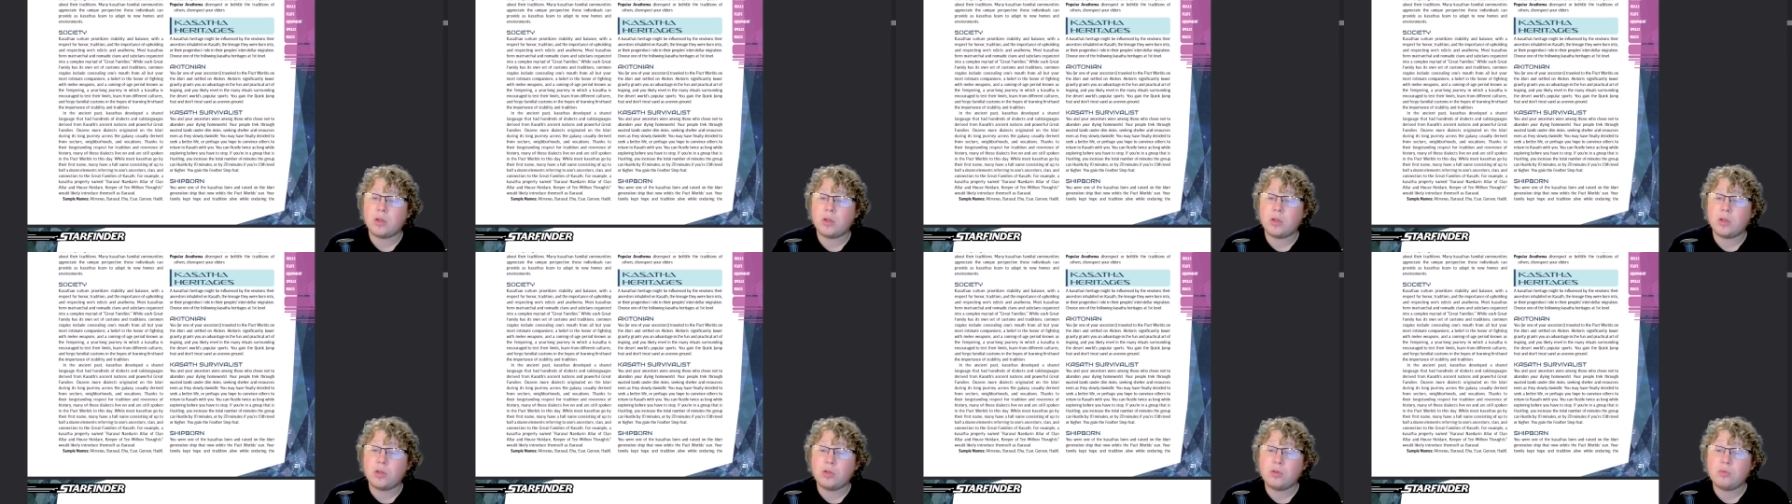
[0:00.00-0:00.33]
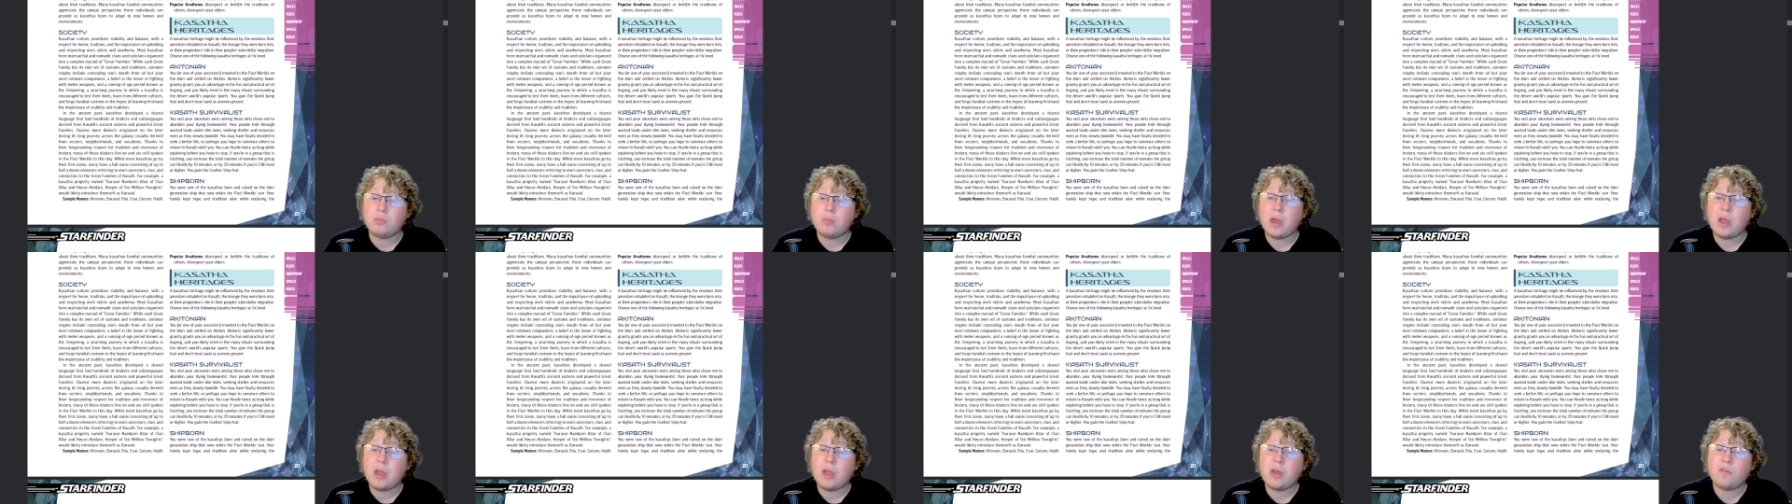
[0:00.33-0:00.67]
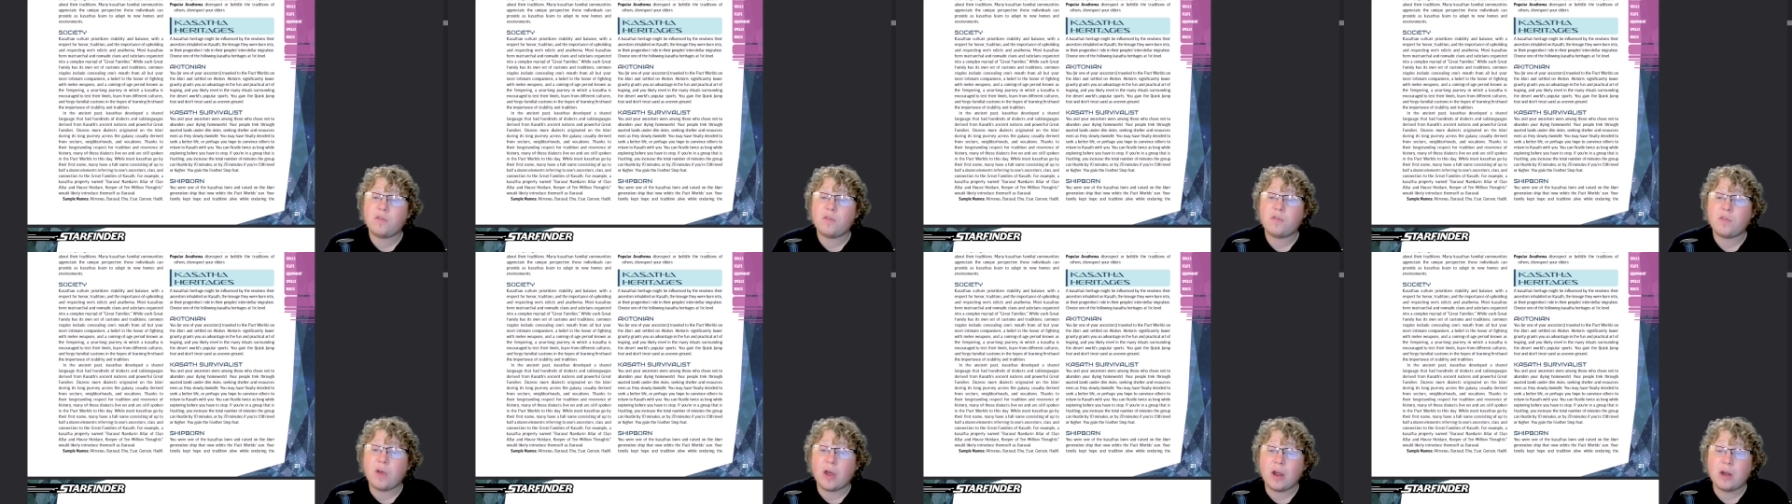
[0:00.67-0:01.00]
You may have
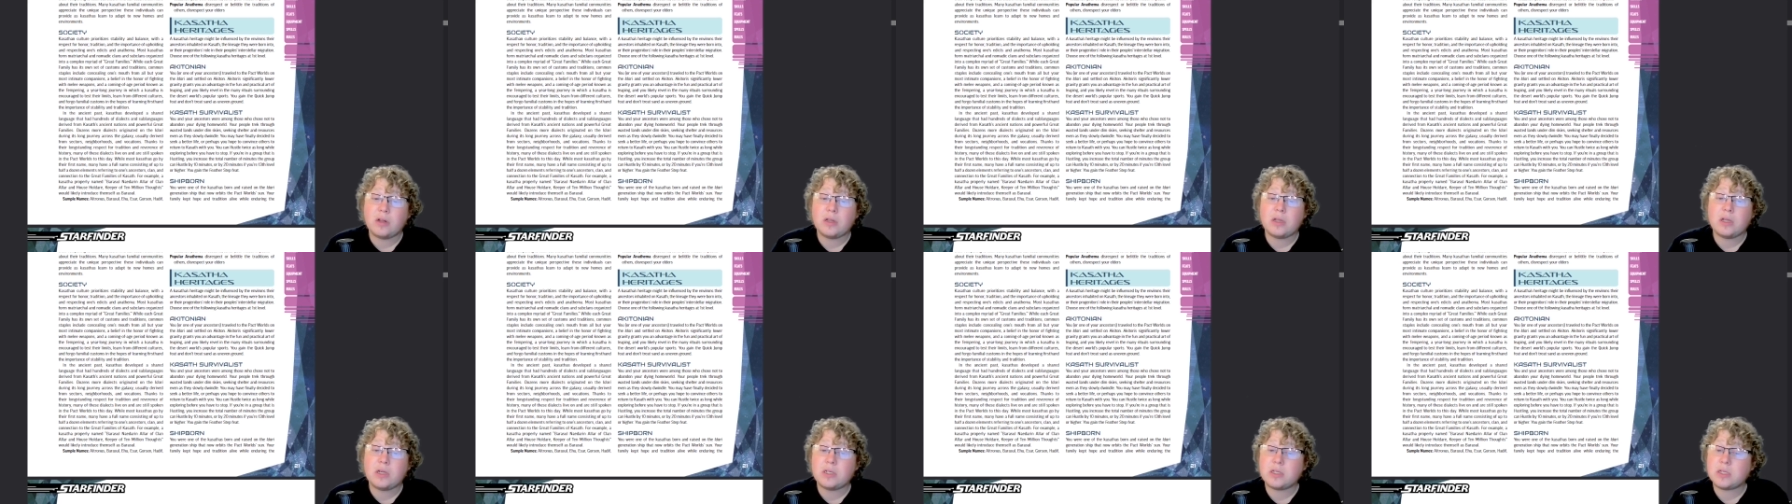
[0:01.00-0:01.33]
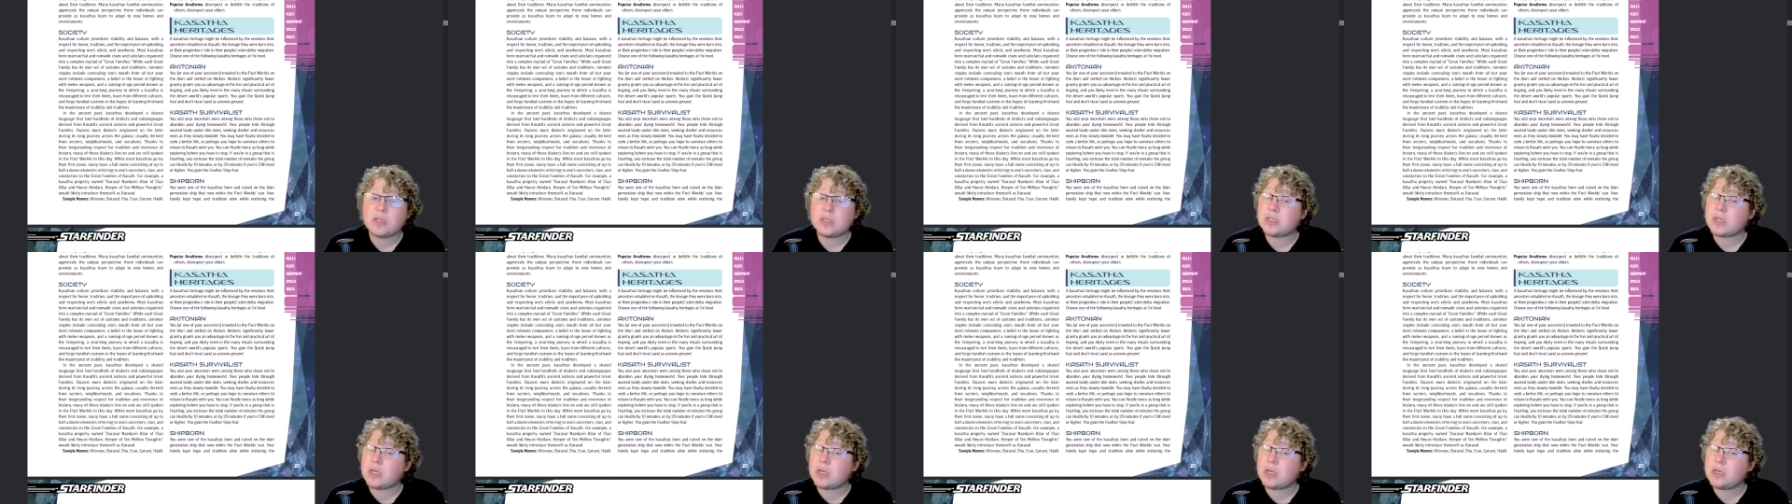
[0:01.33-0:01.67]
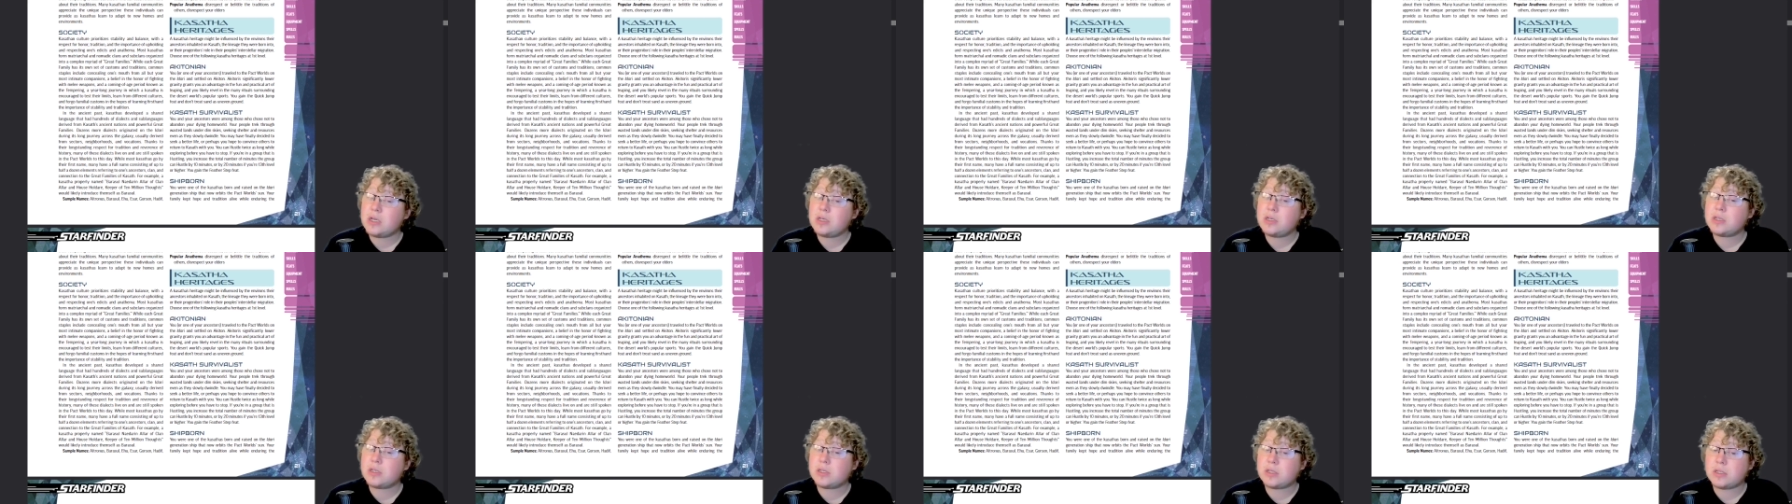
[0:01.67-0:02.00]
finally decided
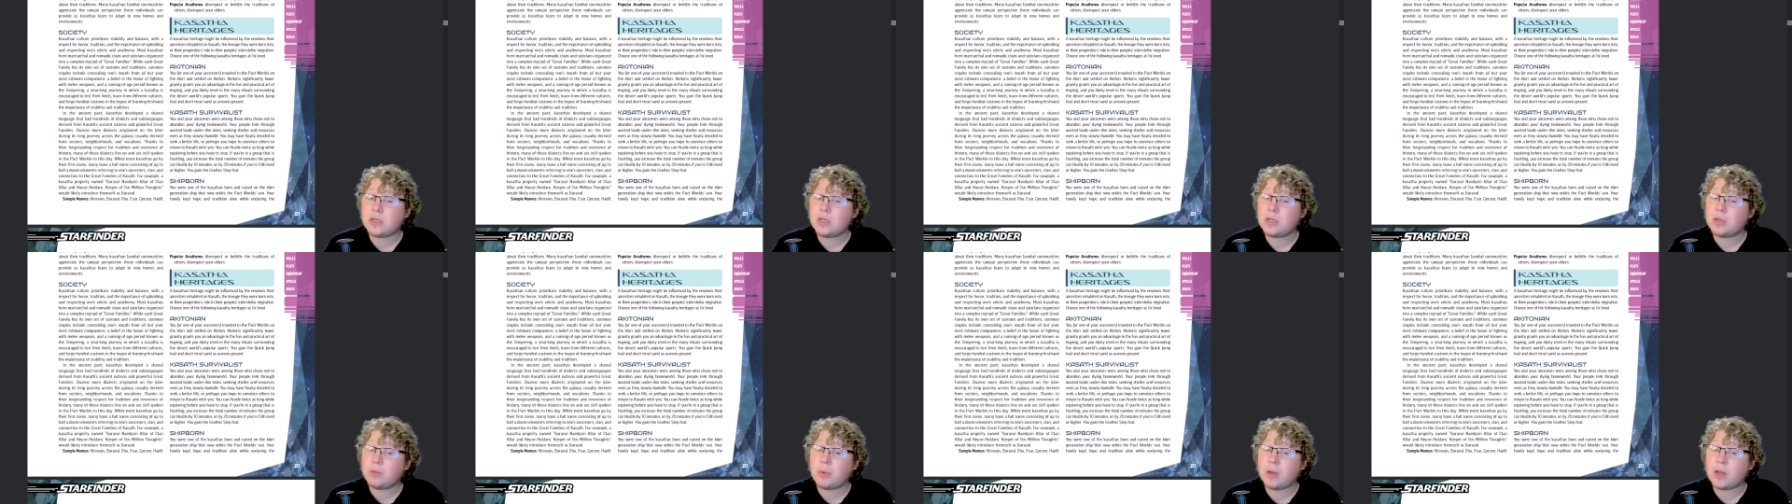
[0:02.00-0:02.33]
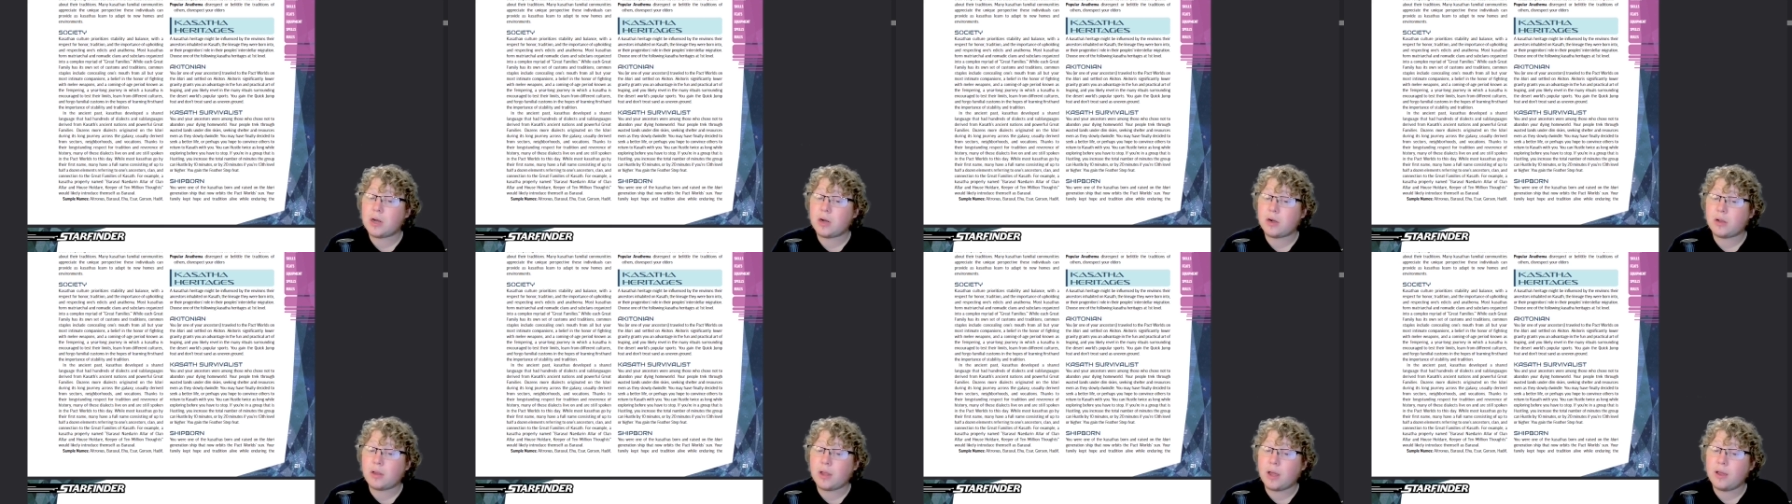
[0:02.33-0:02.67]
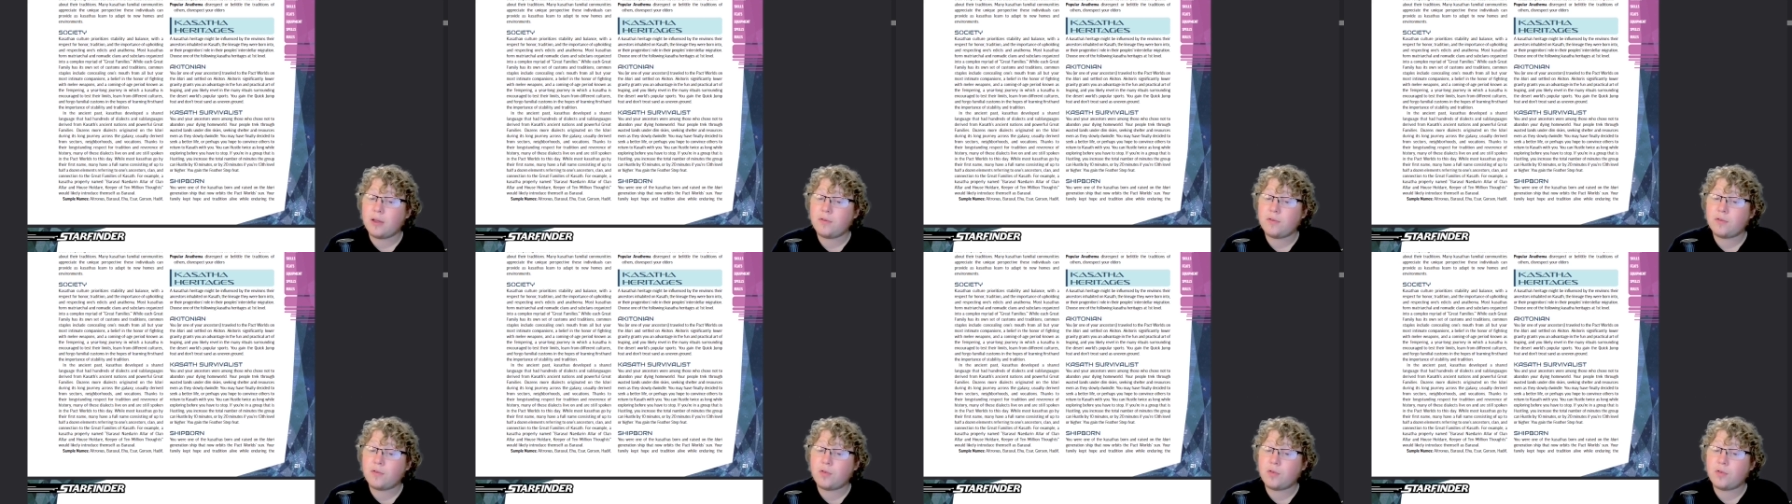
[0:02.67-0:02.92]
to seek a better life,